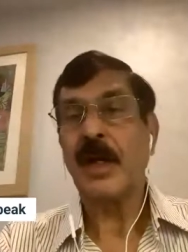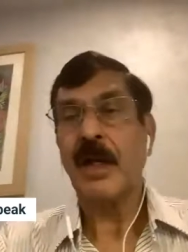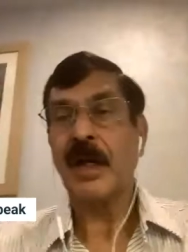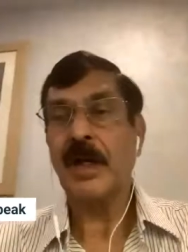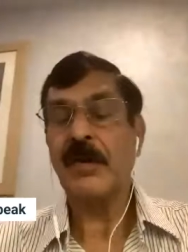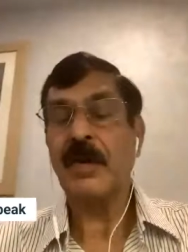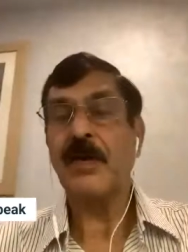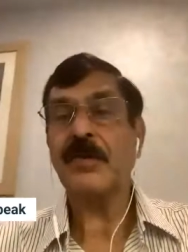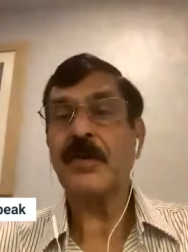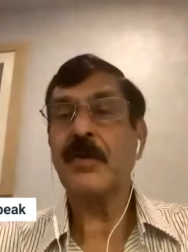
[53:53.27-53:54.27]
Hi, good
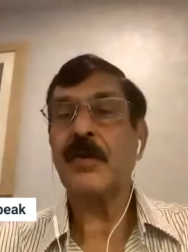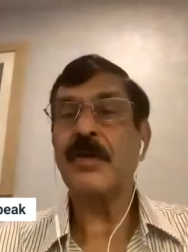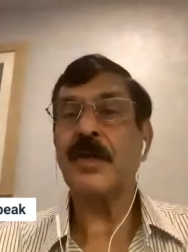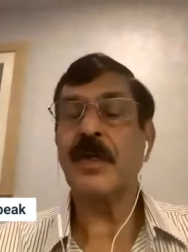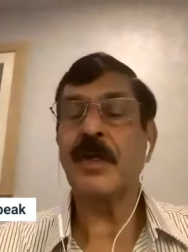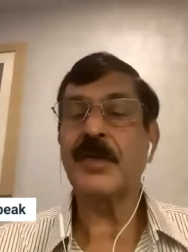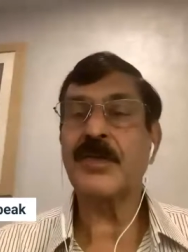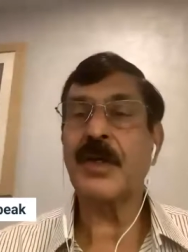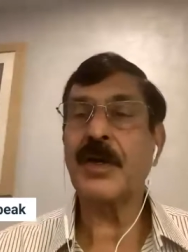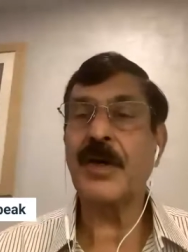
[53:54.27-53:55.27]
afternoon,
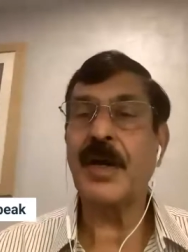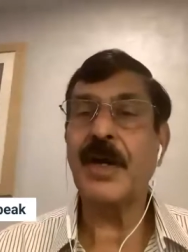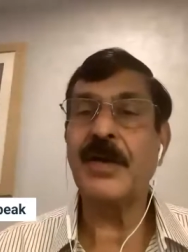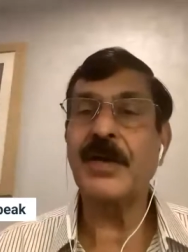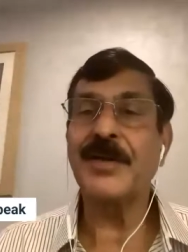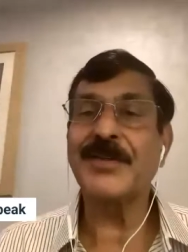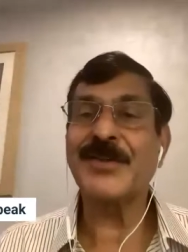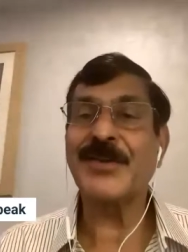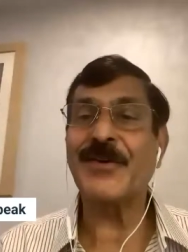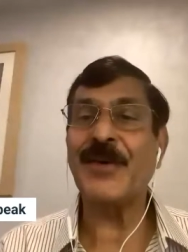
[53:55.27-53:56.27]
sir, and
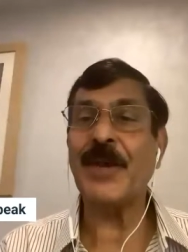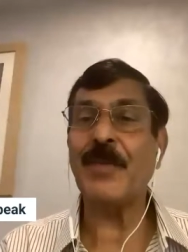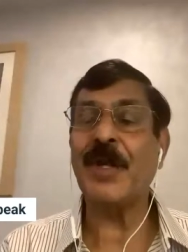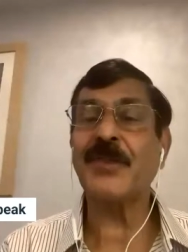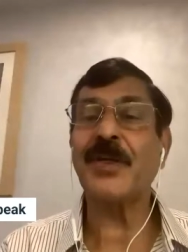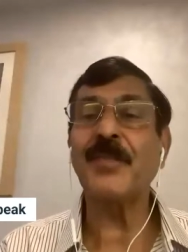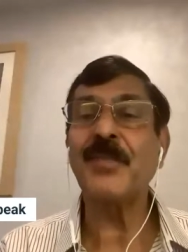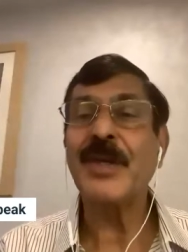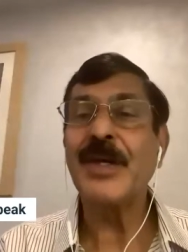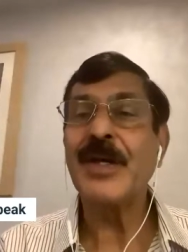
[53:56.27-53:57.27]
it's really a pleasure
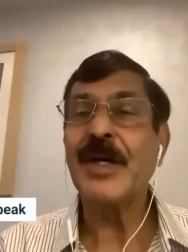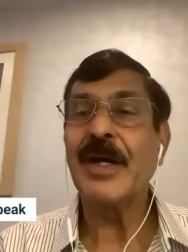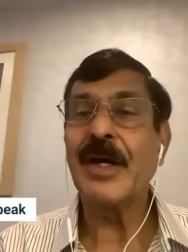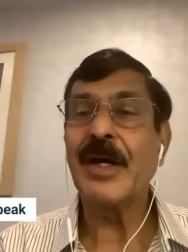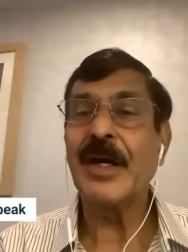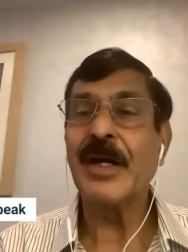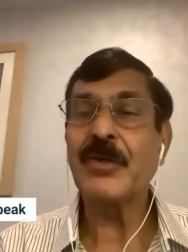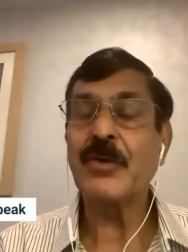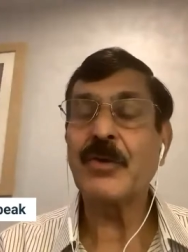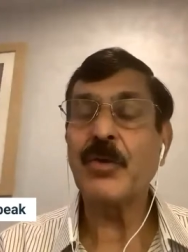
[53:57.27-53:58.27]

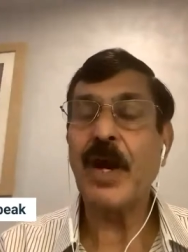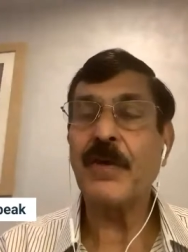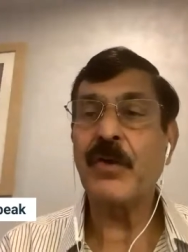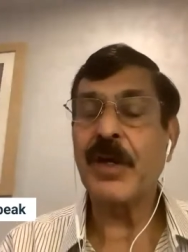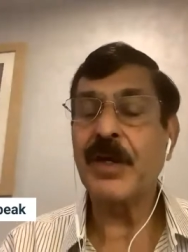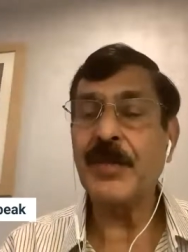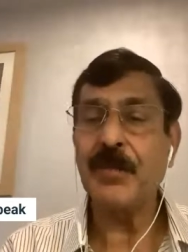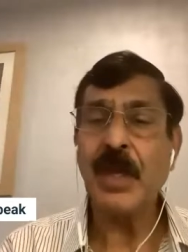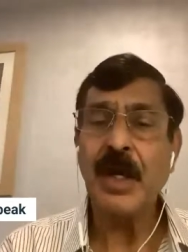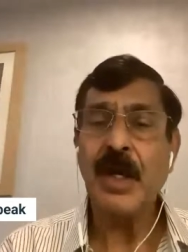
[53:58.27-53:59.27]
to have you here.
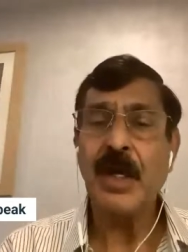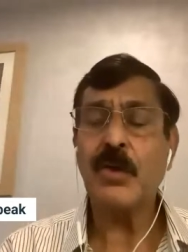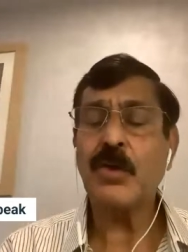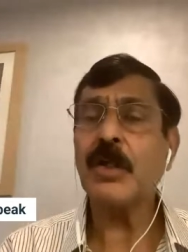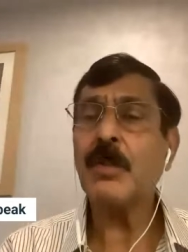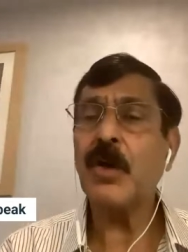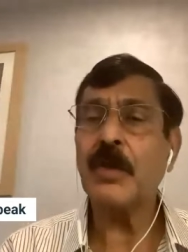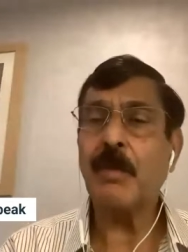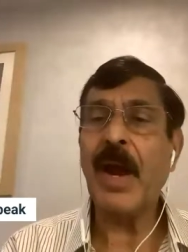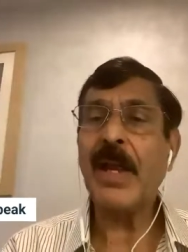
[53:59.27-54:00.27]
You talked
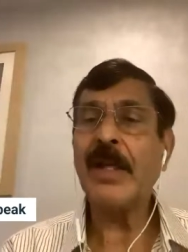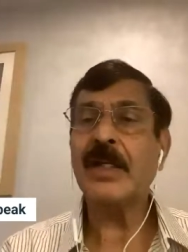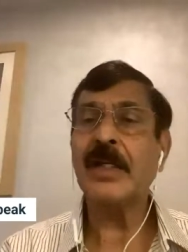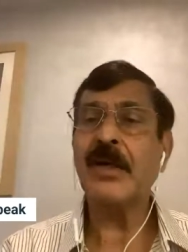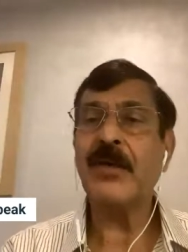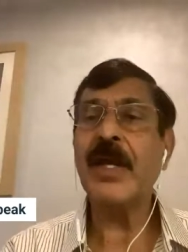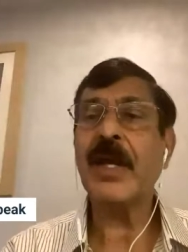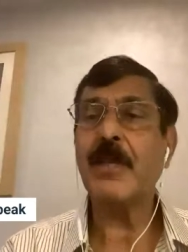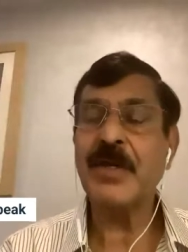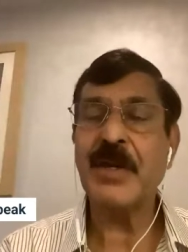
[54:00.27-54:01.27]
about bank
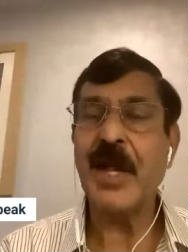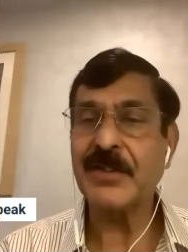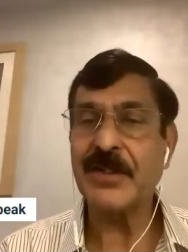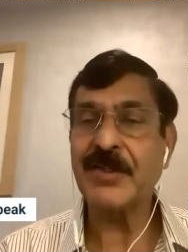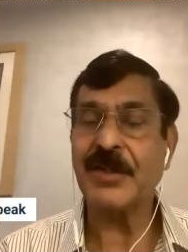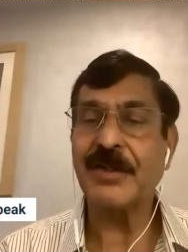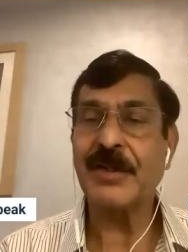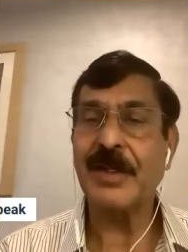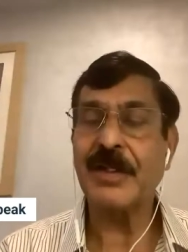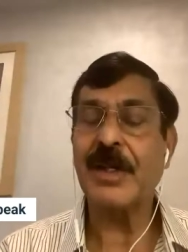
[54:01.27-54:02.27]
recapitalization.
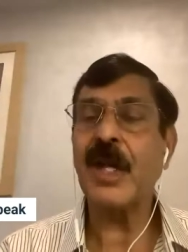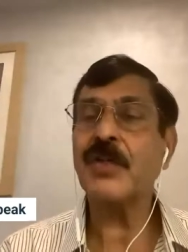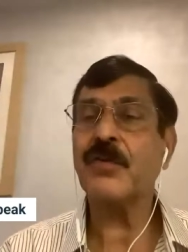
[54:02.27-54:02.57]
In the last